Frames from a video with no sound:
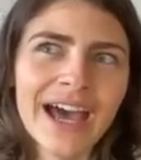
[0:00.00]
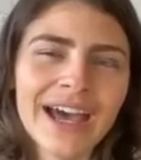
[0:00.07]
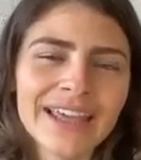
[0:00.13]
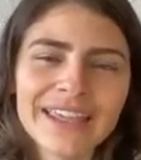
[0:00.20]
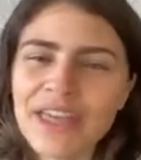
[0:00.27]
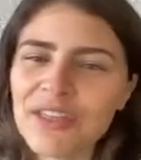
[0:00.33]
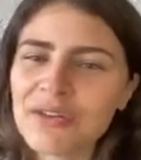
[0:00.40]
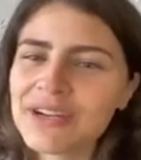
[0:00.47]

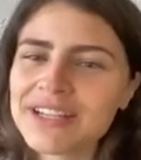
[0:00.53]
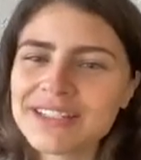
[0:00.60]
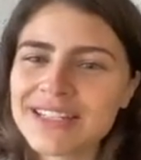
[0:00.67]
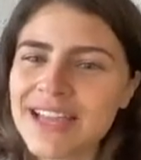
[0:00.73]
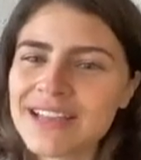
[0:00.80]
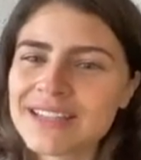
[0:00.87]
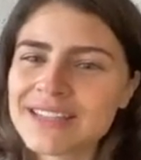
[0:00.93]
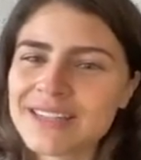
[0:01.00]
gathering
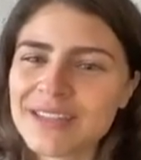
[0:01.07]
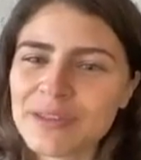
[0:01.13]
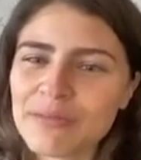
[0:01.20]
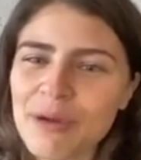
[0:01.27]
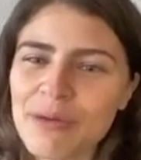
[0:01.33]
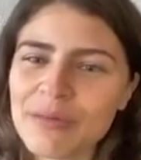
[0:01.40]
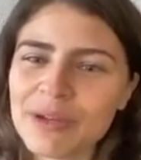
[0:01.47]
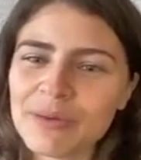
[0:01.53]
dust at the
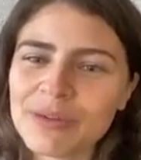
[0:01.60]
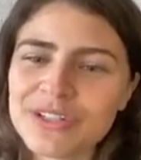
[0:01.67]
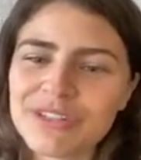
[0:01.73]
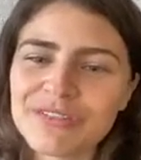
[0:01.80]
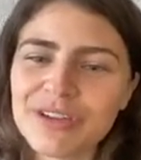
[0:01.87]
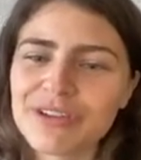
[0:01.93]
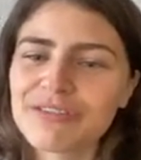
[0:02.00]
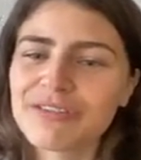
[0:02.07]
moment, which
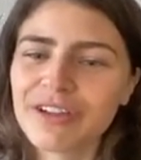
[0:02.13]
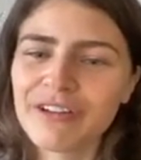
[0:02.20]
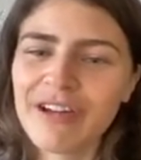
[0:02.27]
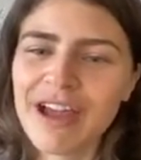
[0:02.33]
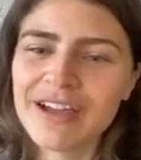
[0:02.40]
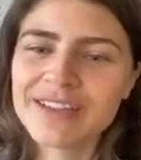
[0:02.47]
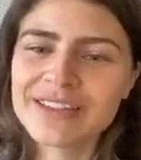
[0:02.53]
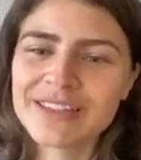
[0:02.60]
I've got to figure
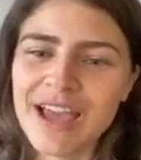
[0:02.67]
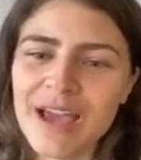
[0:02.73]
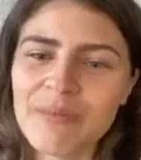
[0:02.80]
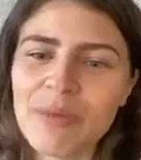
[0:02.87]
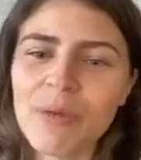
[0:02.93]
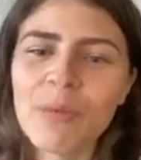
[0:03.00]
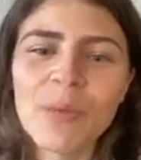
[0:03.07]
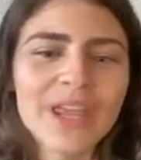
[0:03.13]
out
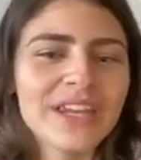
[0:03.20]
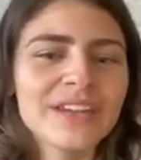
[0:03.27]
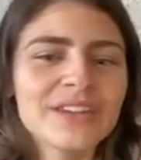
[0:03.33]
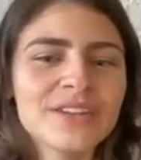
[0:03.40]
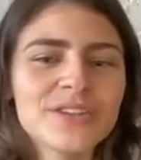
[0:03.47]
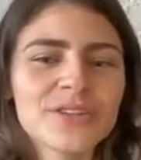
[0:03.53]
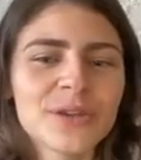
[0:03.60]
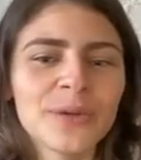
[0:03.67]

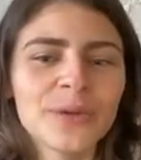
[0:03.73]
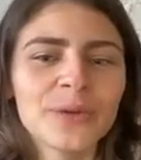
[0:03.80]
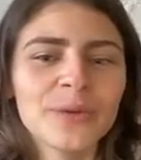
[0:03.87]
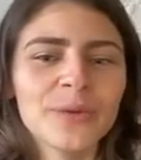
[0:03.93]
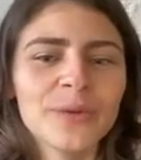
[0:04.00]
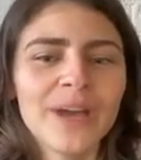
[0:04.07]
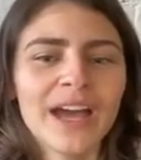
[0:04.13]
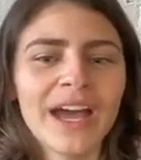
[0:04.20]
when
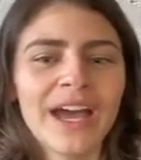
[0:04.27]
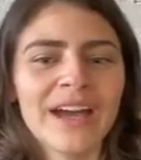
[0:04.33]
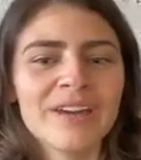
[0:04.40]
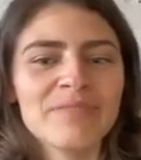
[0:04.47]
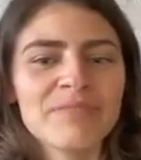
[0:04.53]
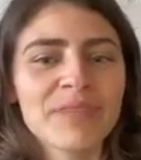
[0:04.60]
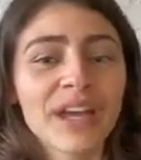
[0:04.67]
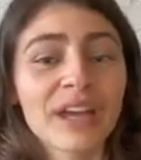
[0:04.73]
to
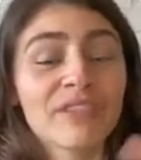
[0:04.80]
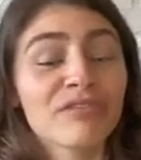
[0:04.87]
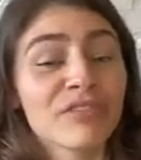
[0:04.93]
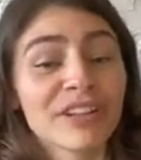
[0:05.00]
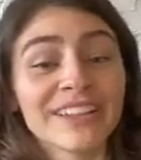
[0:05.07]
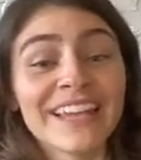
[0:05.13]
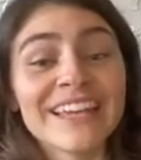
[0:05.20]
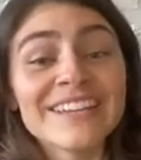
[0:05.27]
kind of
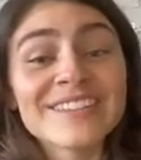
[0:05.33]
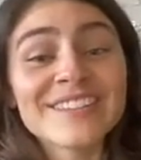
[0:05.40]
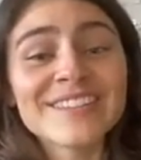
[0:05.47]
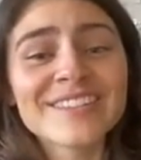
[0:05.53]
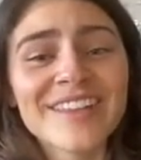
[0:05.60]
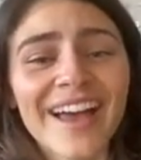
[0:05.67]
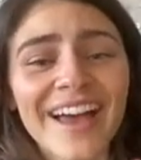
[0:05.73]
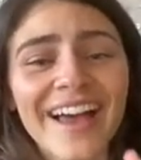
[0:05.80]

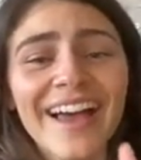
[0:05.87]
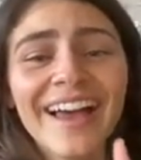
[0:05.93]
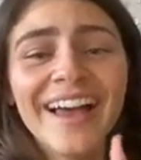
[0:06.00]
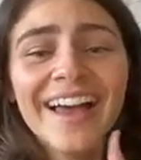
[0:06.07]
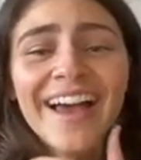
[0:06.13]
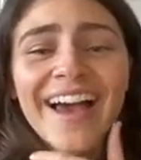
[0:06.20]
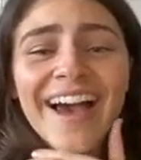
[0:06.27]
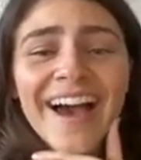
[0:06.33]
release
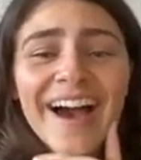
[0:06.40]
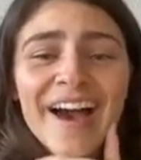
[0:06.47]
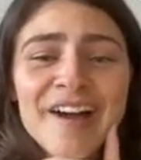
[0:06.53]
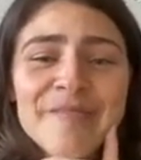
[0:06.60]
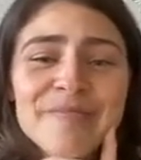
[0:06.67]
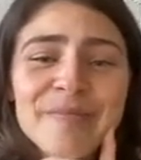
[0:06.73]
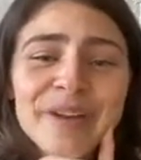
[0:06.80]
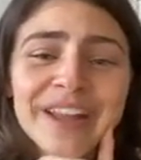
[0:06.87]

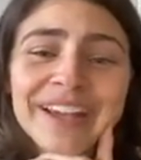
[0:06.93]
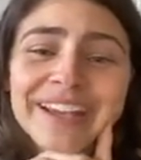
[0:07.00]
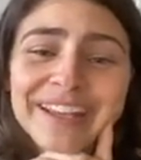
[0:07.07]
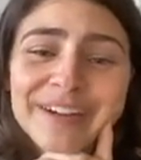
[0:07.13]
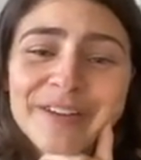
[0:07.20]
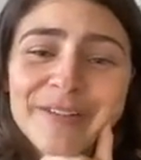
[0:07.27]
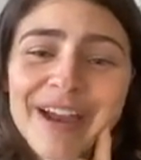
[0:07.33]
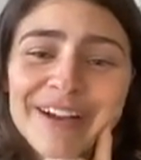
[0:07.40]
when I
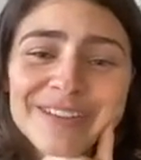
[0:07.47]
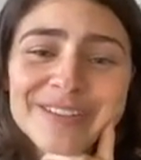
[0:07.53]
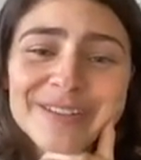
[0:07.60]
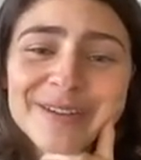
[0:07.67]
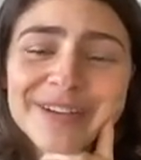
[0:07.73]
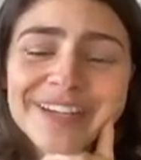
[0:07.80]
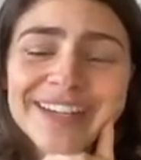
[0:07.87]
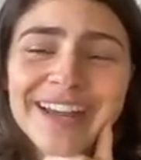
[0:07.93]
get around
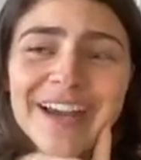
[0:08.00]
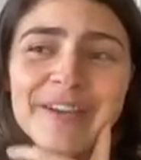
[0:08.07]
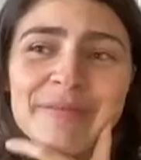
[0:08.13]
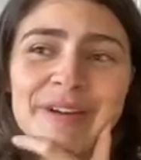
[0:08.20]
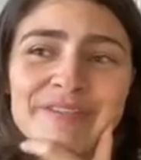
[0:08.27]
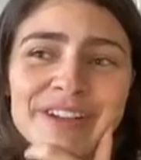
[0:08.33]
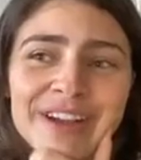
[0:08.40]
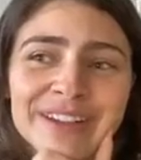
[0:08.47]
to it.
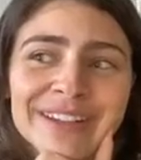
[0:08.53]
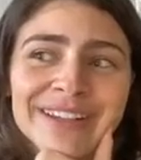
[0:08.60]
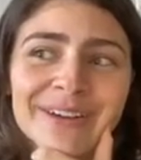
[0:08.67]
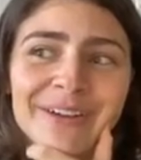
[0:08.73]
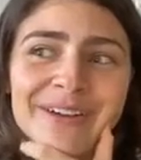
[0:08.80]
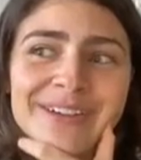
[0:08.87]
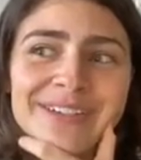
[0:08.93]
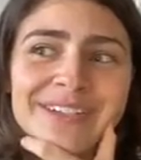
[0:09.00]
I've currently
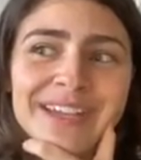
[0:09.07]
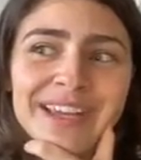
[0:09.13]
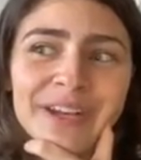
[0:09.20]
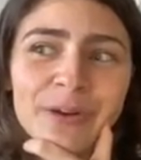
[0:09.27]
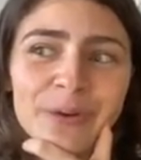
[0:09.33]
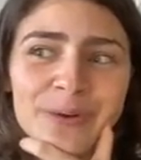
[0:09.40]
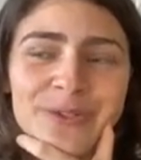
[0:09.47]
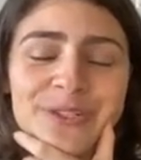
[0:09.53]
got
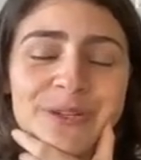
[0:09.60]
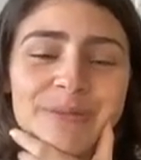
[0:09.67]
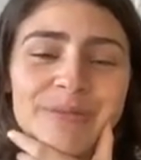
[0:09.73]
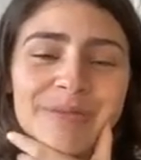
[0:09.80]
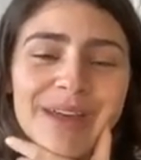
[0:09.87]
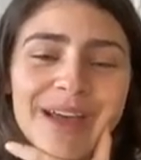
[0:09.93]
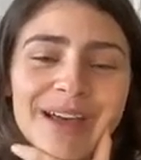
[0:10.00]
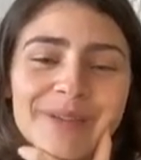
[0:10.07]
an
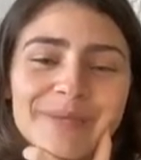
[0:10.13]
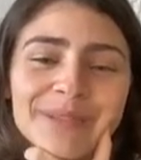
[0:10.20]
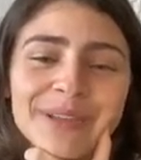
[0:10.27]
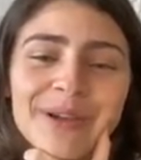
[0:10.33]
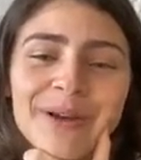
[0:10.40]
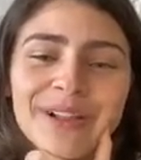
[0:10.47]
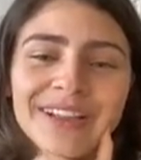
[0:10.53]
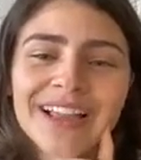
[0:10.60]
awesome
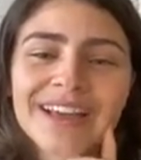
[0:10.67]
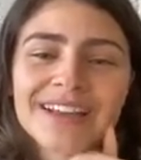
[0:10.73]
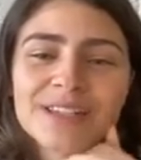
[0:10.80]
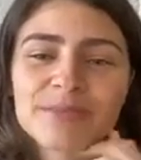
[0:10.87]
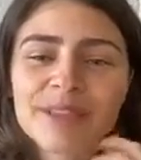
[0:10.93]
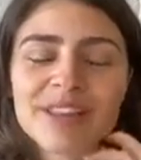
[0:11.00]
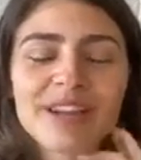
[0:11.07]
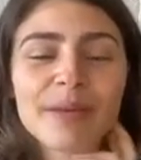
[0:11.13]
local
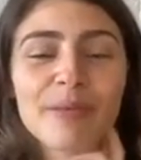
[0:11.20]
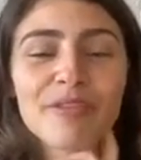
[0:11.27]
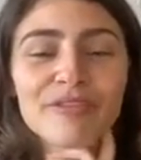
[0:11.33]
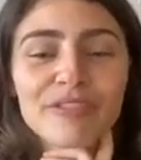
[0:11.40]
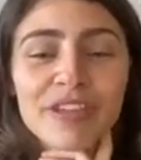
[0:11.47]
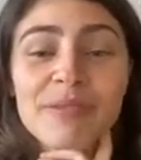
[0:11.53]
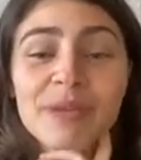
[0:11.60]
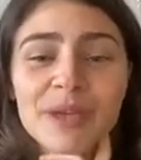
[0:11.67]
artist by the name of
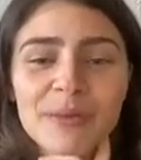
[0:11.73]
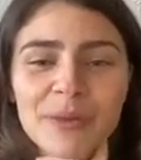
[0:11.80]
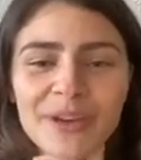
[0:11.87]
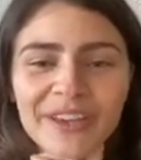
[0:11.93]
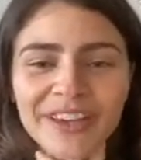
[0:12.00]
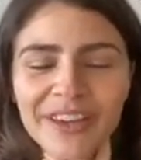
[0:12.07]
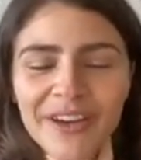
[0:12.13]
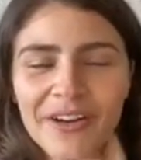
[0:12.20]
Phoebe
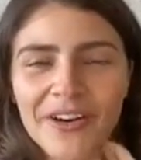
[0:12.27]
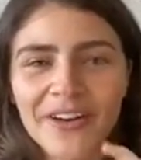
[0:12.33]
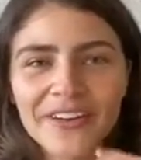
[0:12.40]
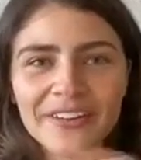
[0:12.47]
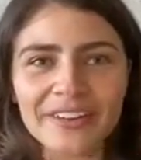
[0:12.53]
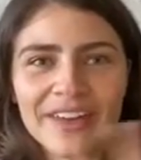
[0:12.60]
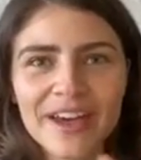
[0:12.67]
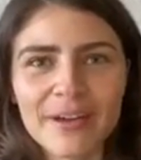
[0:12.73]
working
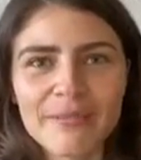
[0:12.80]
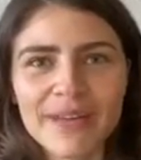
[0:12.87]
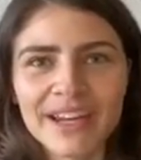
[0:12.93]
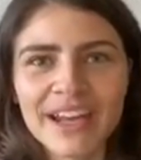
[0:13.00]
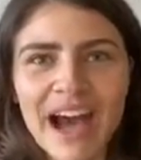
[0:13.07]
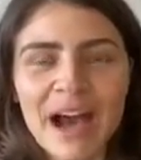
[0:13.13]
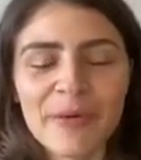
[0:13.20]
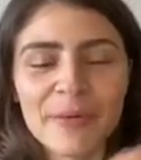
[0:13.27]
on an
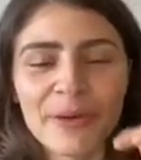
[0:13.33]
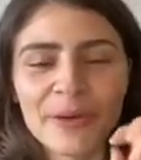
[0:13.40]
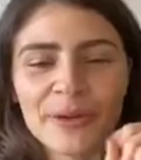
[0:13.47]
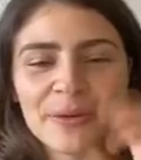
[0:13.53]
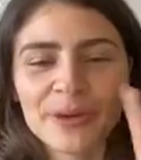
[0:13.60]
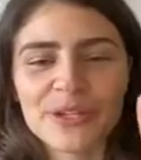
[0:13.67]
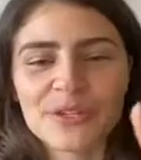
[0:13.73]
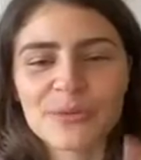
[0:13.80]
artwork
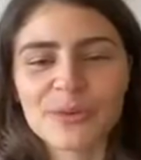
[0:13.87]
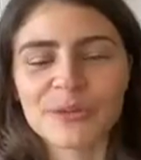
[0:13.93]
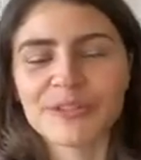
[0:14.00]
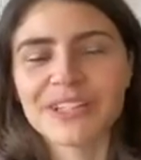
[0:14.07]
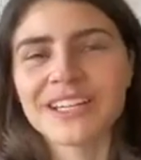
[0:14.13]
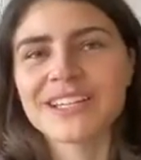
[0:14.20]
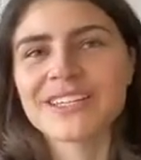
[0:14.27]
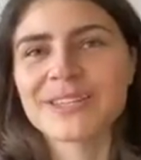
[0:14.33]
which we'll
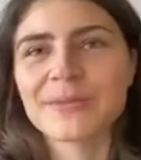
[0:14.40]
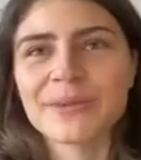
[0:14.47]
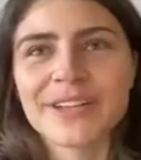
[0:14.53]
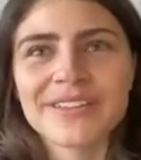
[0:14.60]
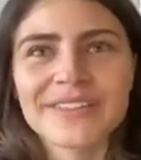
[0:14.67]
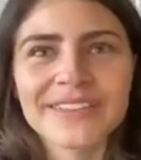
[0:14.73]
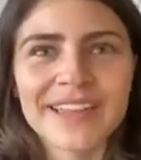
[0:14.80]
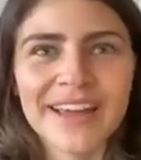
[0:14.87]
release it with.